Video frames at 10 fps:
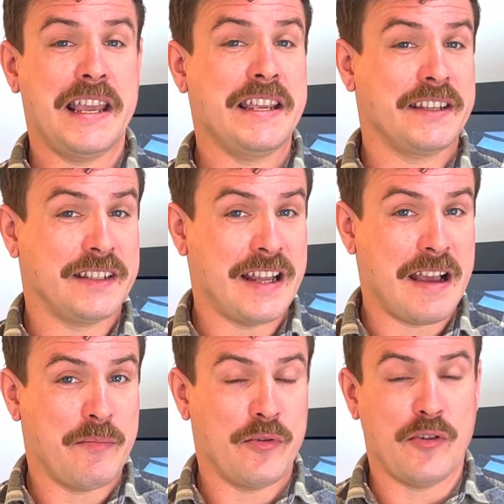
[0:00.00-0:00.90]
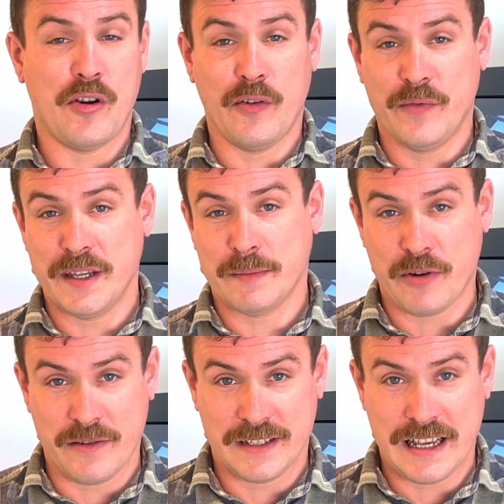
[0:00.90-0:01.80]
each step of this
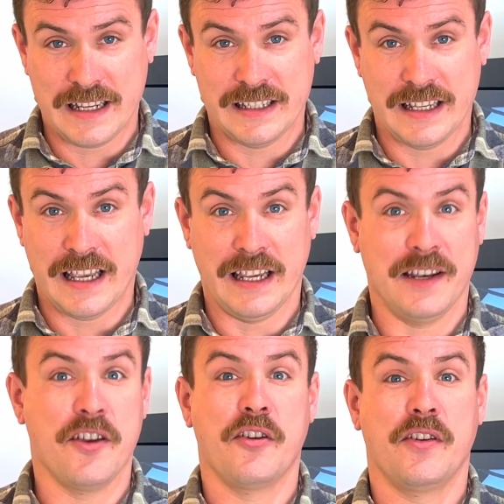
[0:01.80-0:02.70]
process in